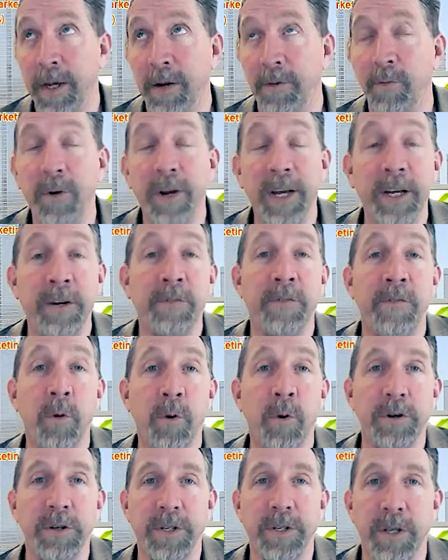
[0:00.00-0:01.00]

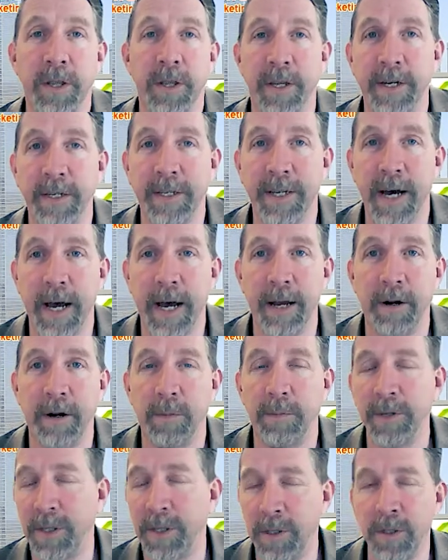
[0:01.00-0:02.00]
reinforce the
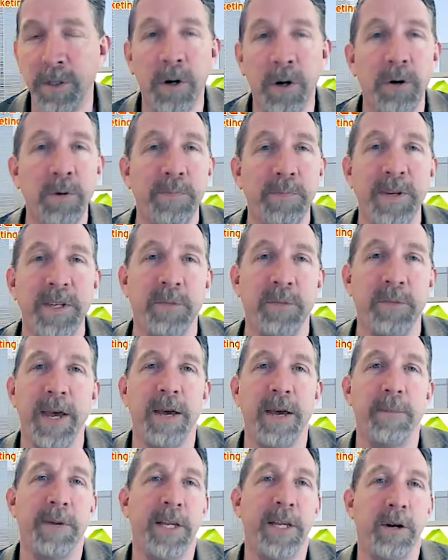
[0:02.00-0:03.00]
title, but don't be
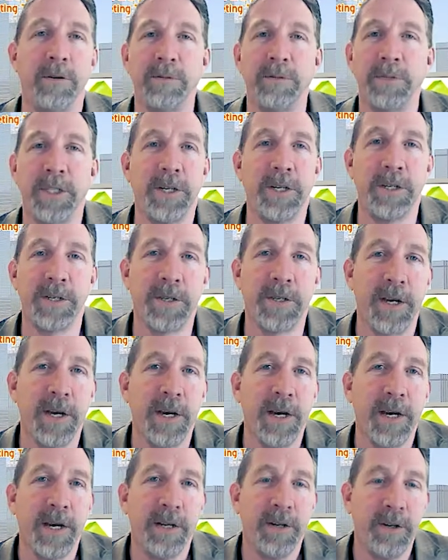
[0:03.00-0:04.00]
spammy. Don't just
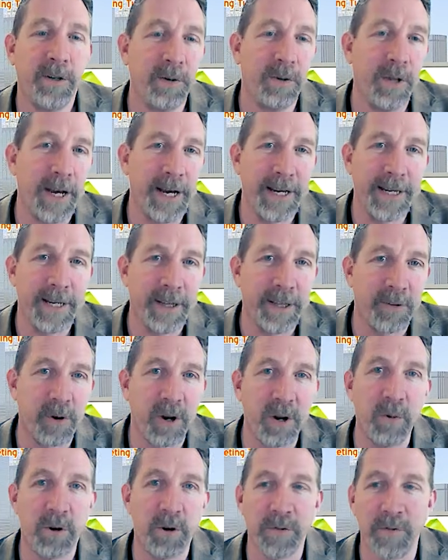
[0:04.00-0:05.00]
do like a
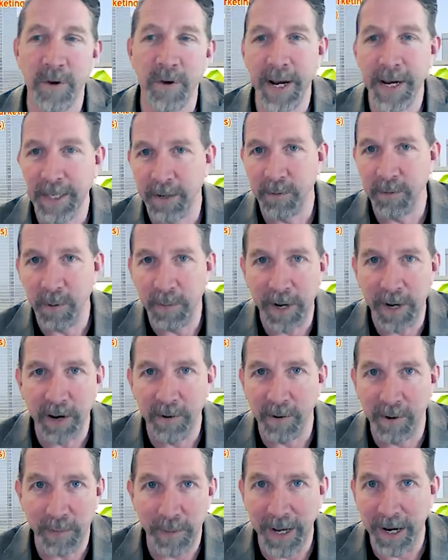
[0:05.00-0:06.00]
3-word phrase and
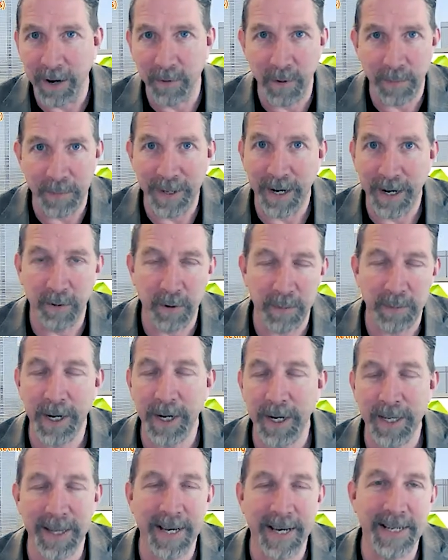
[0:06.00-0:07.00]
repeat
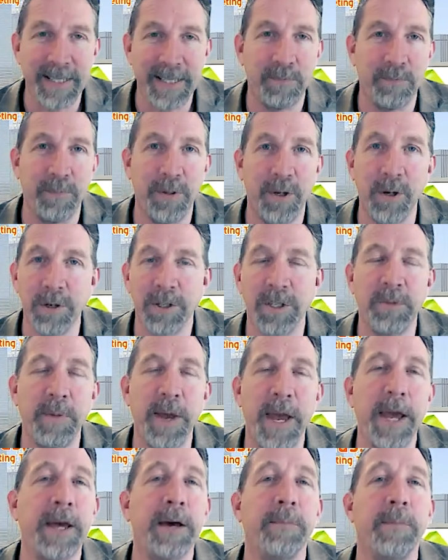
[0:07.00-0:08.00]
it. That's pure
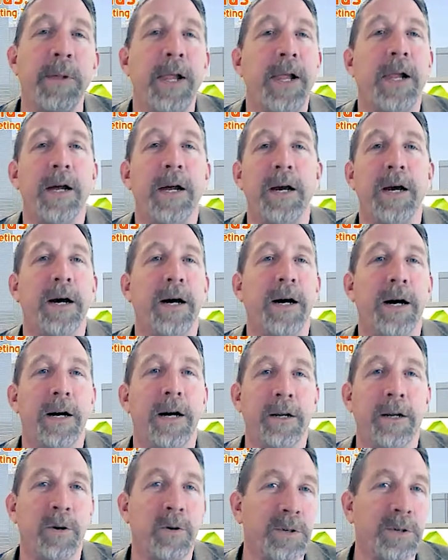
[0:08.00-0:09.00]
spam.
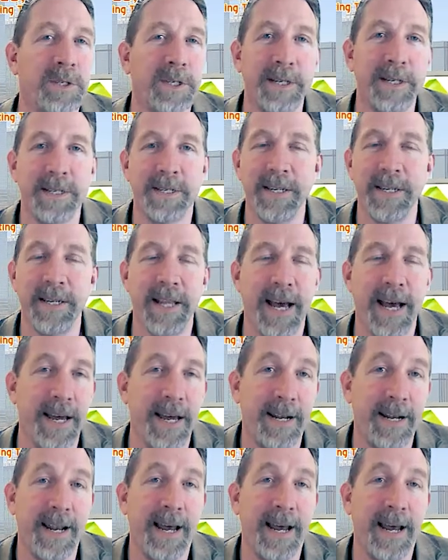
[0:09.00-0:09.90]
Google's going to see that and